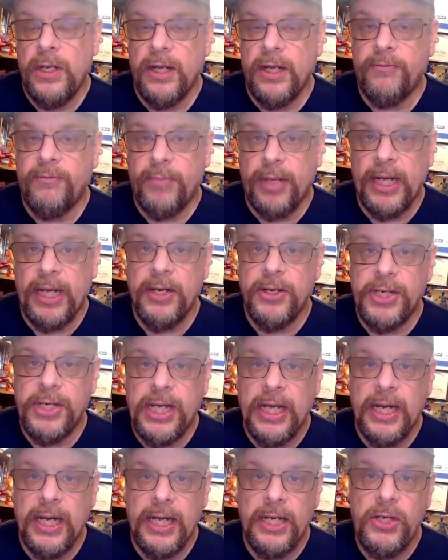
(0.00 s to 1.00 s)
if players
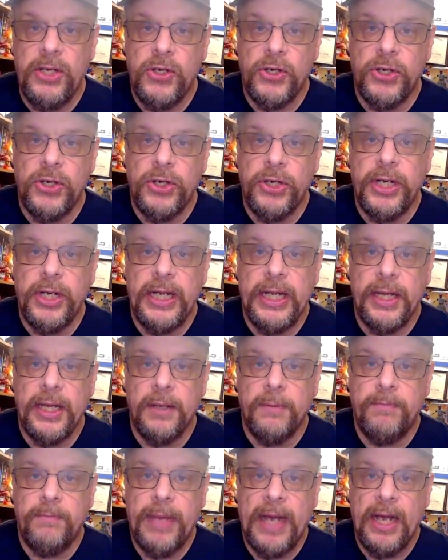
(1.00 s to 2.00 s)
get injured in
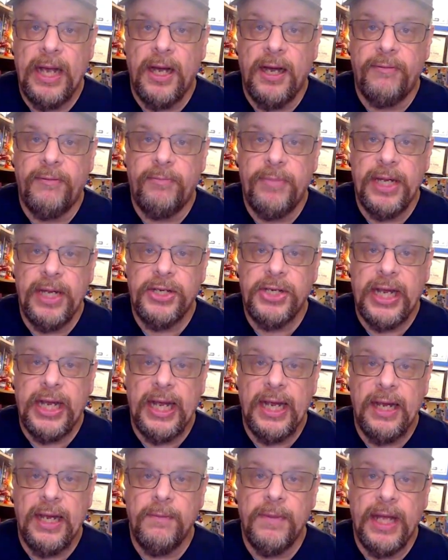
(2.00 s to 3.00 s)
the payoff pitch
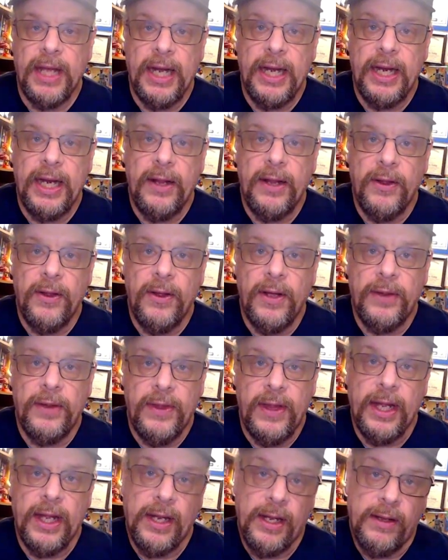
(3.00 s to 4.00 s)
game, then
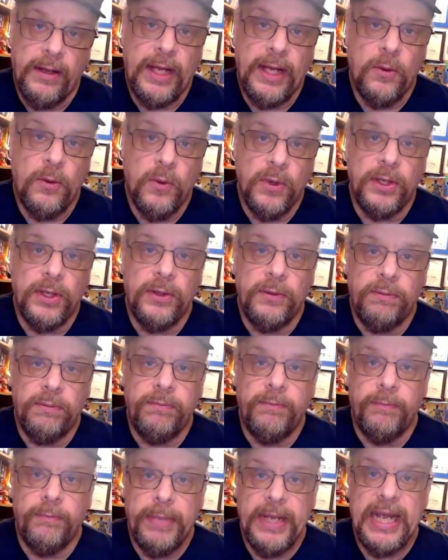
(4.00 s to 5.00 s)
they will
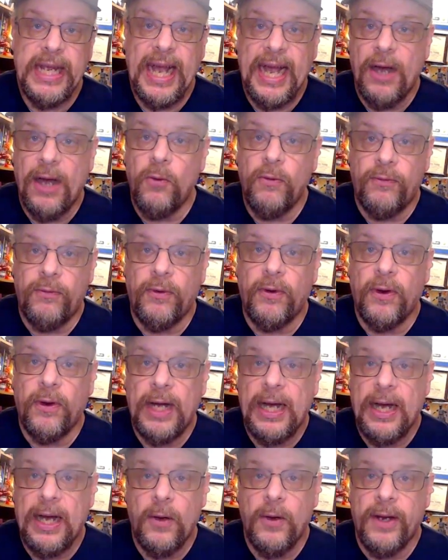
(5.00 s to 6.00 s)
be out for
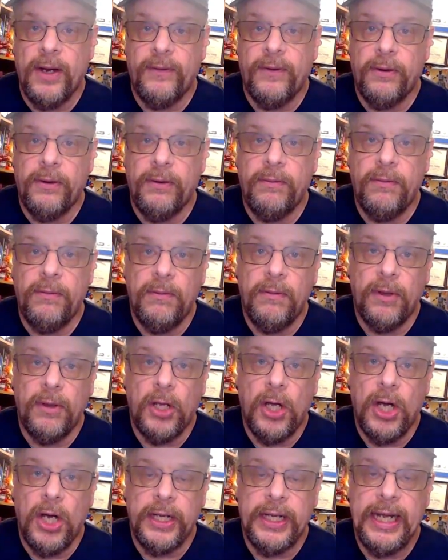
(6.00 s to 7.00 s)
however
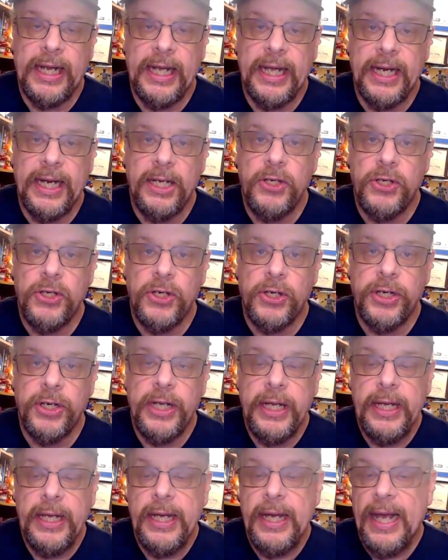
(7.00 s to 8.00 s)
long they get injured.
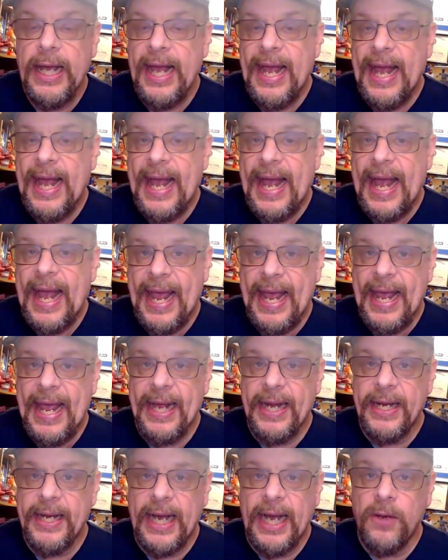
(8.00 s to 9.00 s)

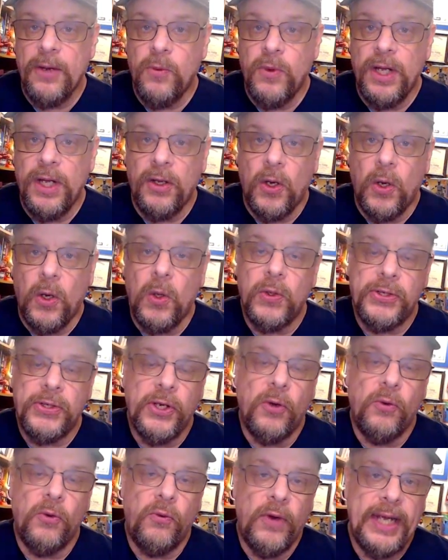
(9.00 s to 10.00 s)
And I will
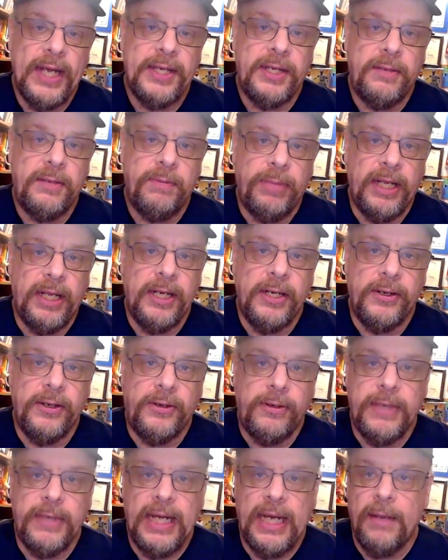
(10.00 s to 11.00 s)
also rest players
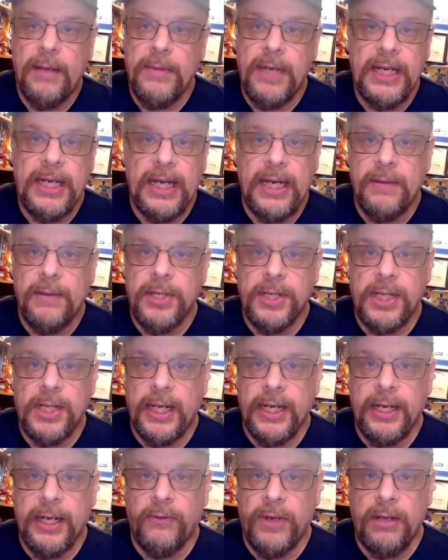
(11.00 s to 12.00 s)
from time to time, just
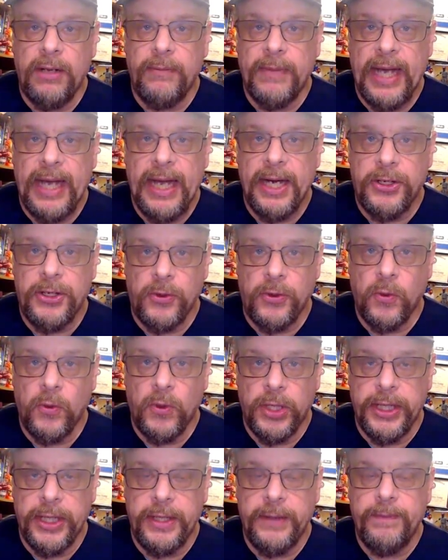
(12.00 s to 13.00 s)
like a real manager
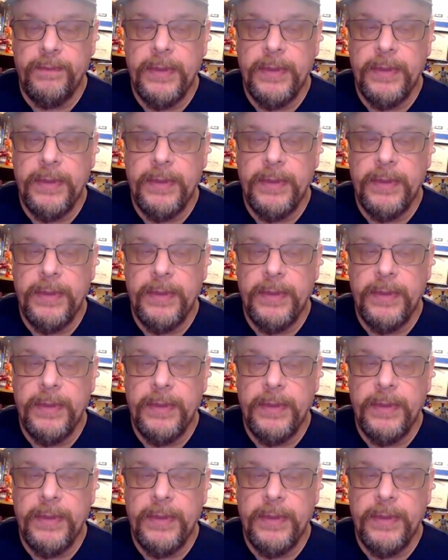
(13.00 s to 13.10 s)
would.